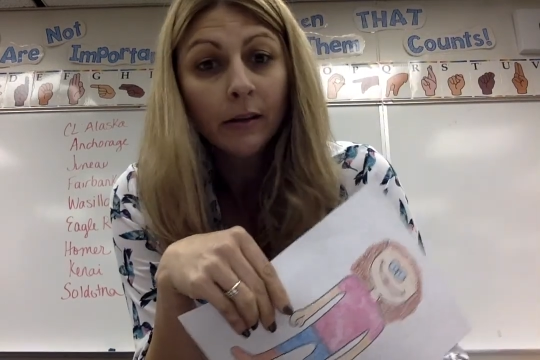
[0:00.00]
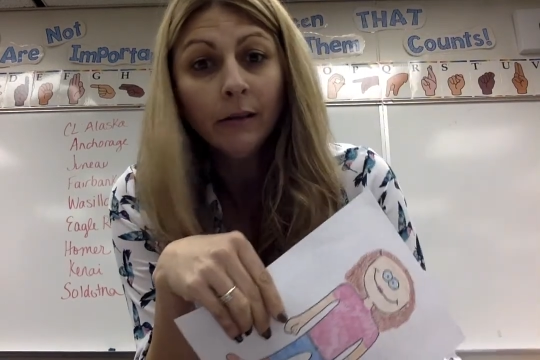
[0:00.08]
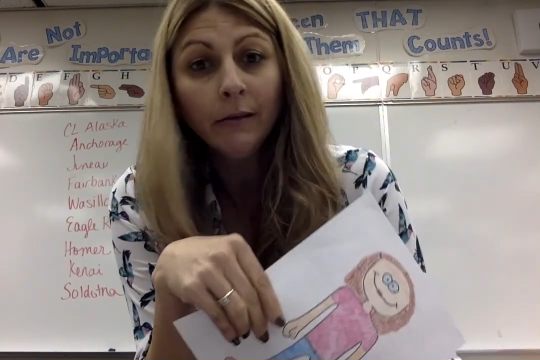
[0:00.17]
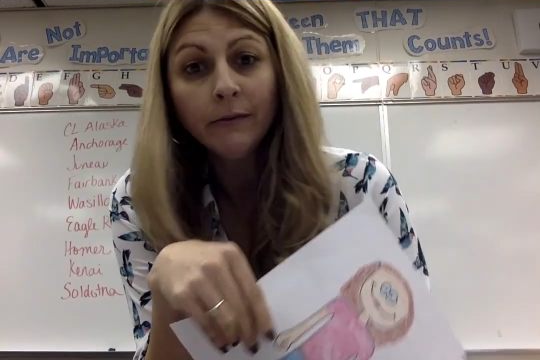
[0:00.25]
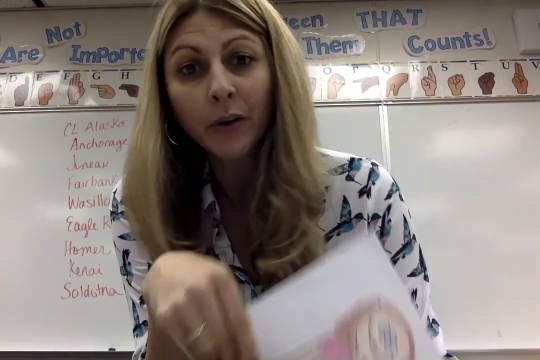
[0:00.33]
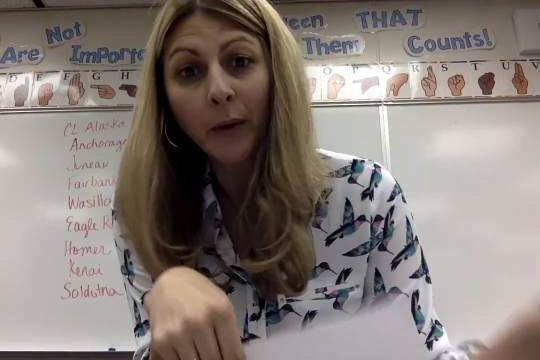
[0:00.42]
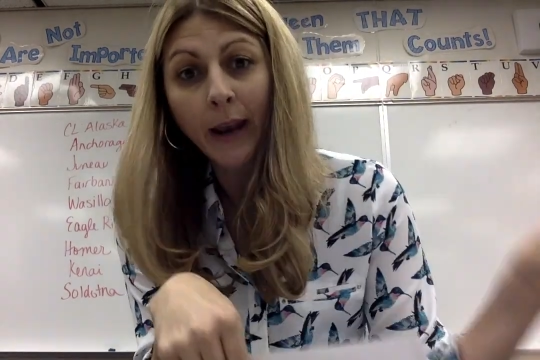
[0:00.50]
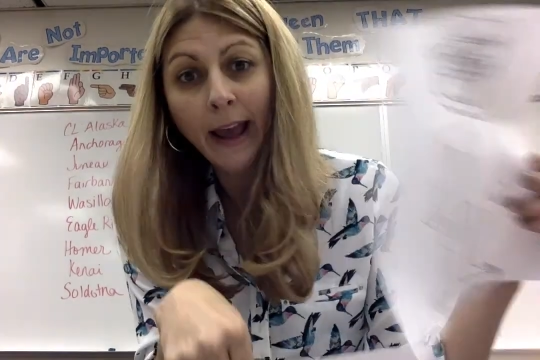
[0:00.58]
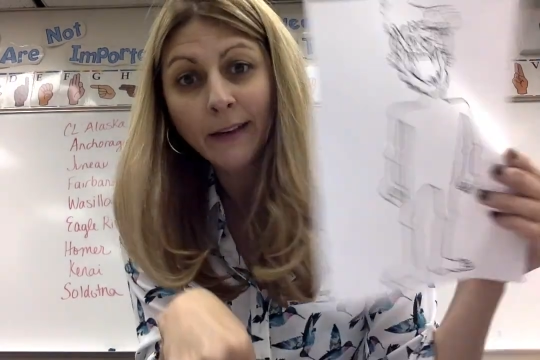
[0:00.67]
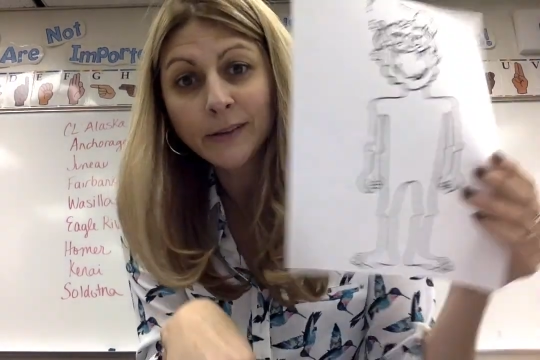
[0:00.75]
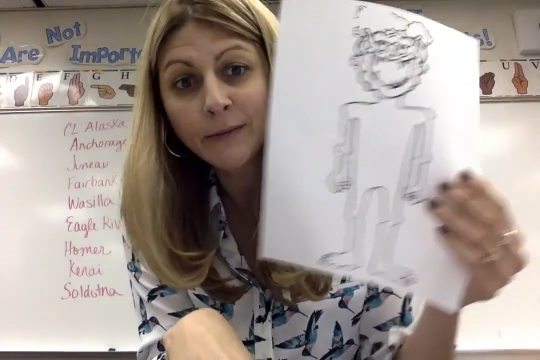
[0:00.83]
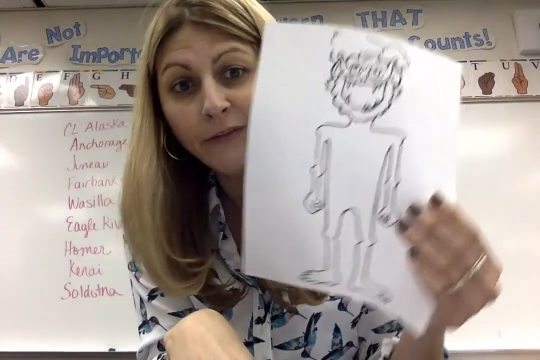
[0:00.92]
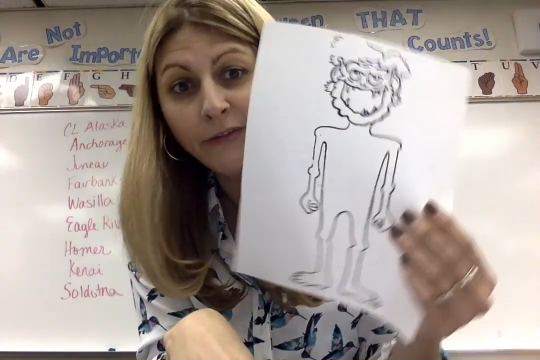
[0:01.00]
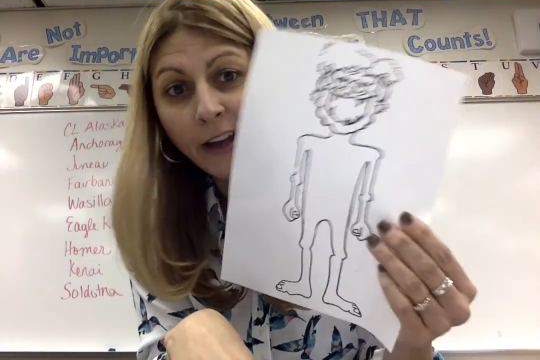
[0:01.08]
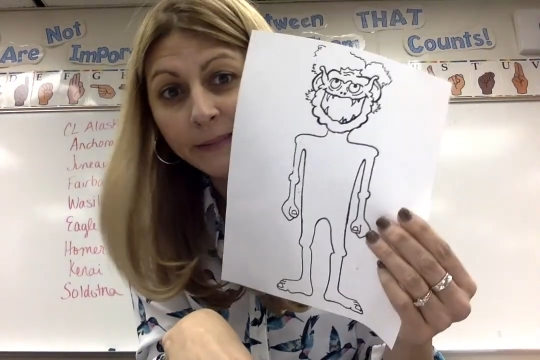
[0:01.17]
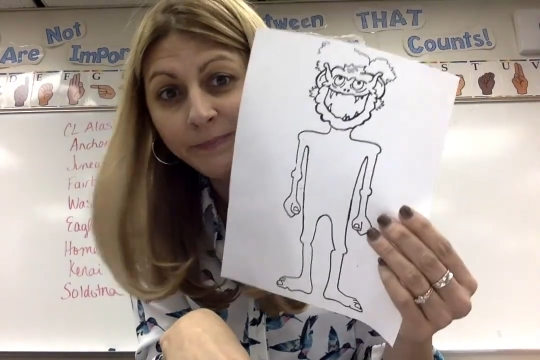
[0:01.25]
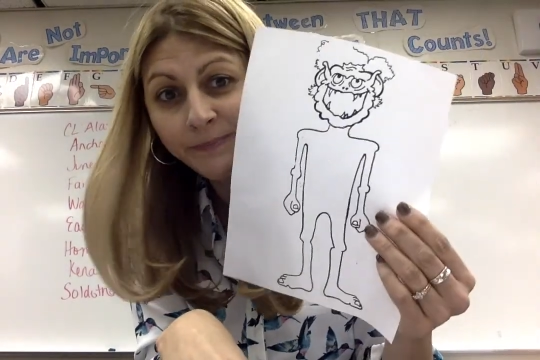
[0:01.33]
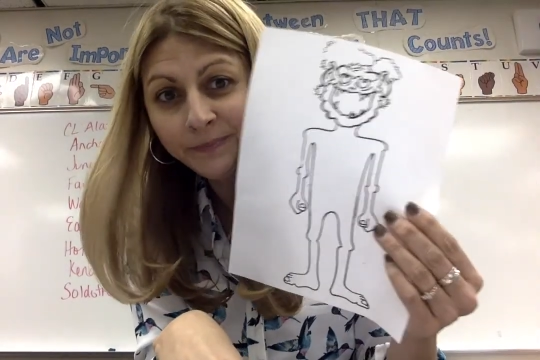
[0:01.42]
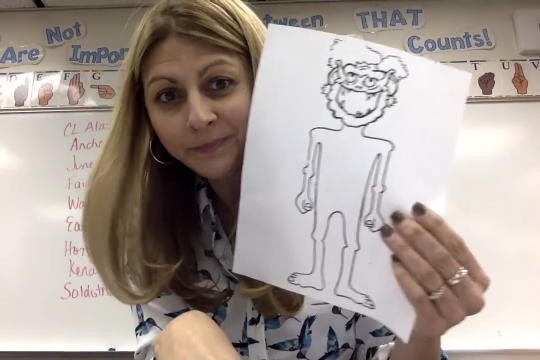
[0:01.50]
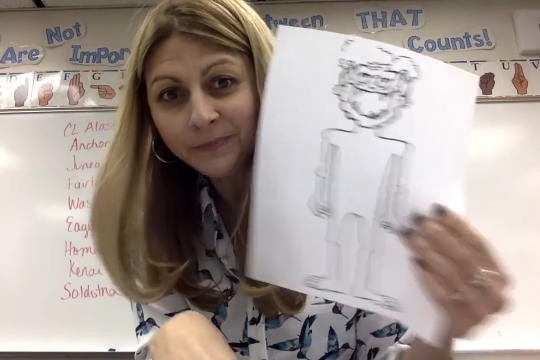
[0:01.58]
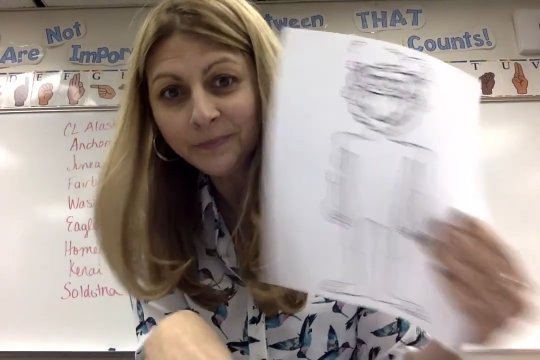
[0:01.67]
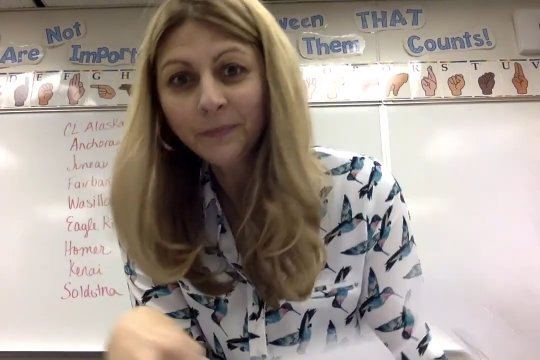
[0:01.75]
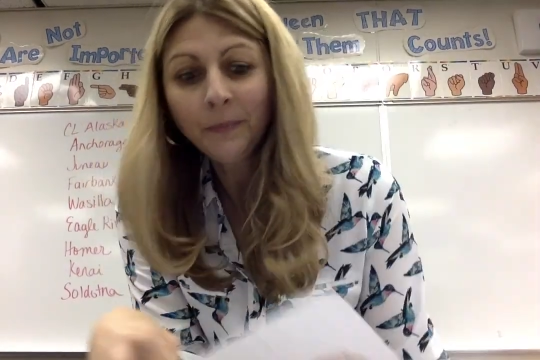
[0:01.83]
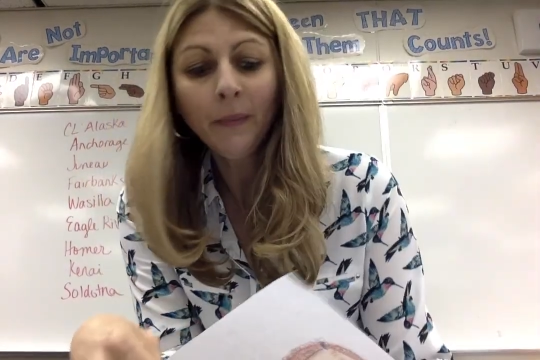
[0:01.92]
if you want to have some fun.
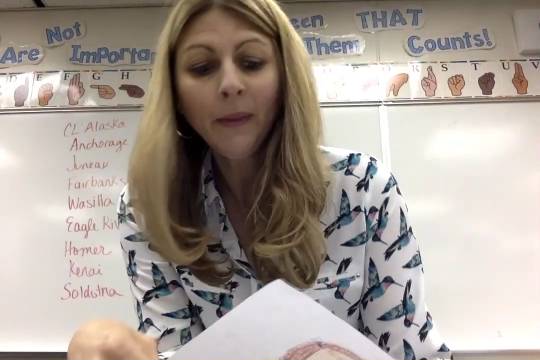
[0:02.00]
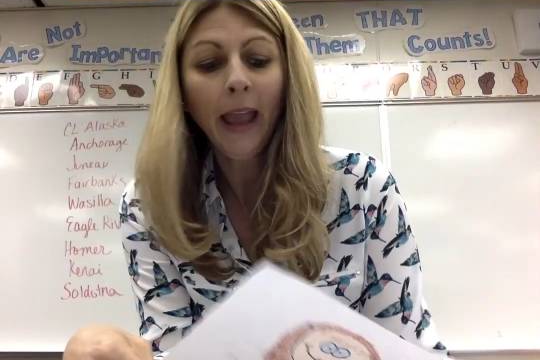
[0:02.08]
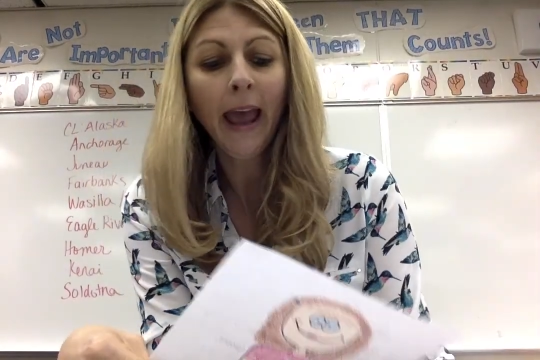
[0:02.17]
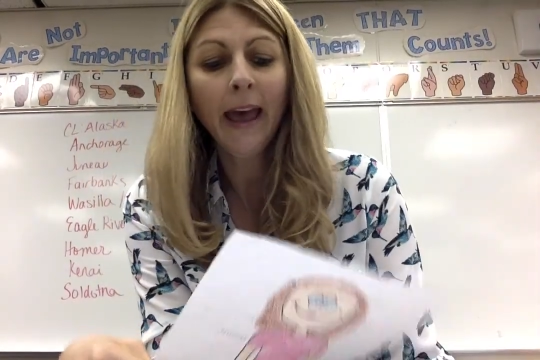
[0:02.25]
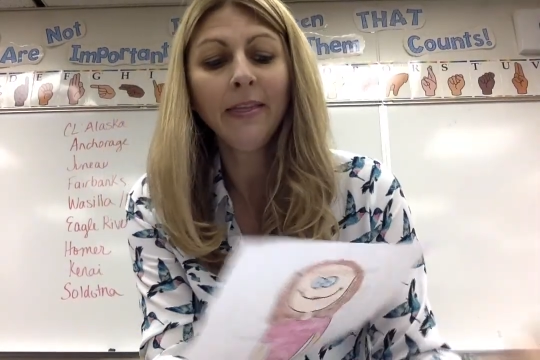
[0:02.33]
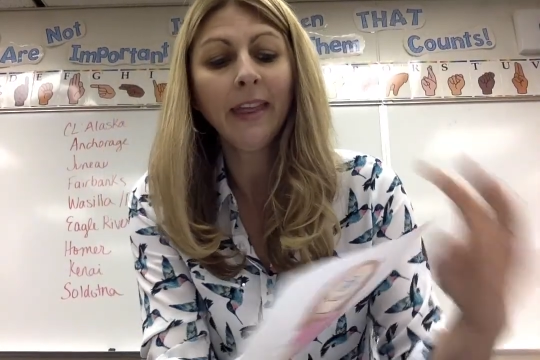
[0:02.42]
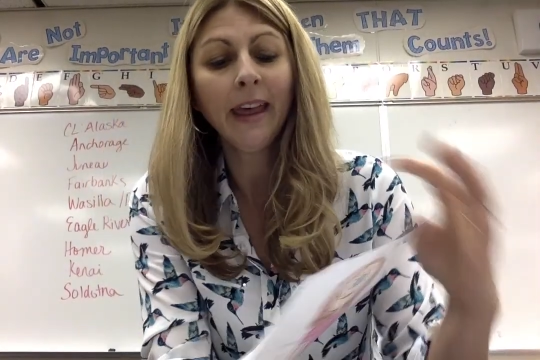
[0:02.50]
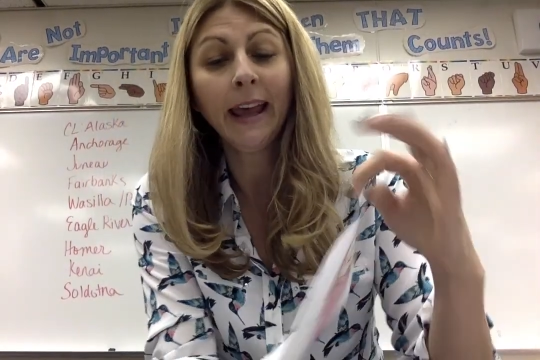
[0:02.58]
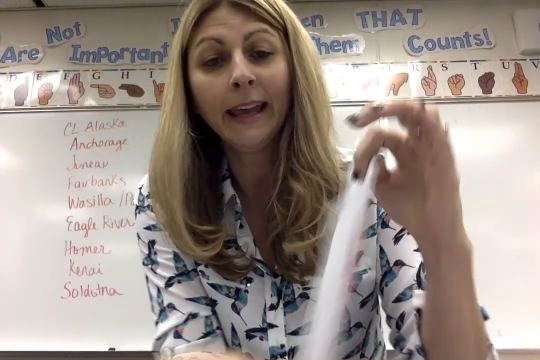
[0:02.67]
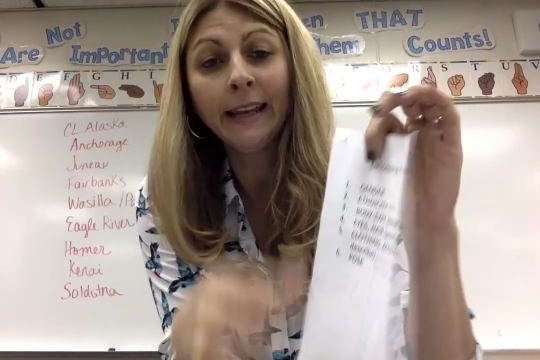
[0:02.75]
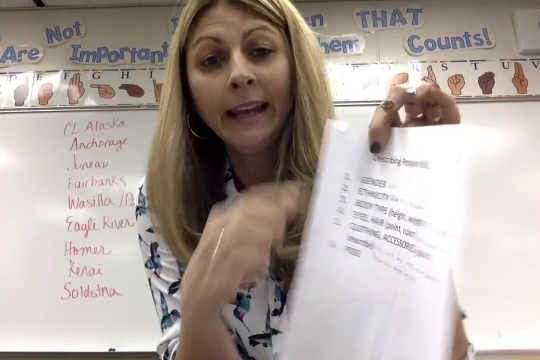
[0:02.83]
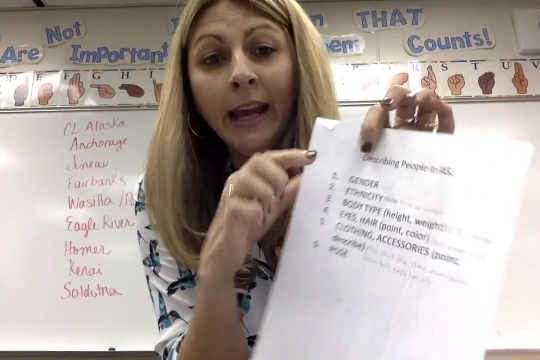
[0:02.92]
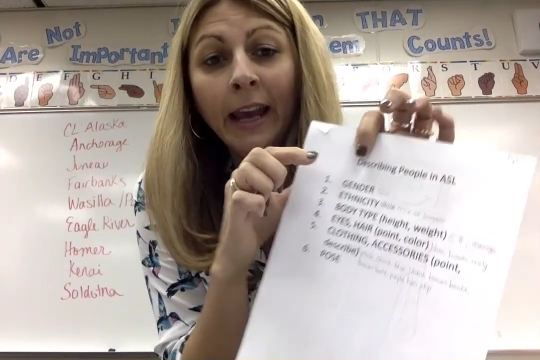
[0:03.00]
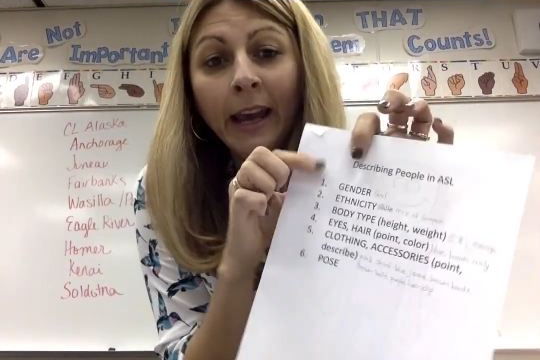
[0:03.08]
And then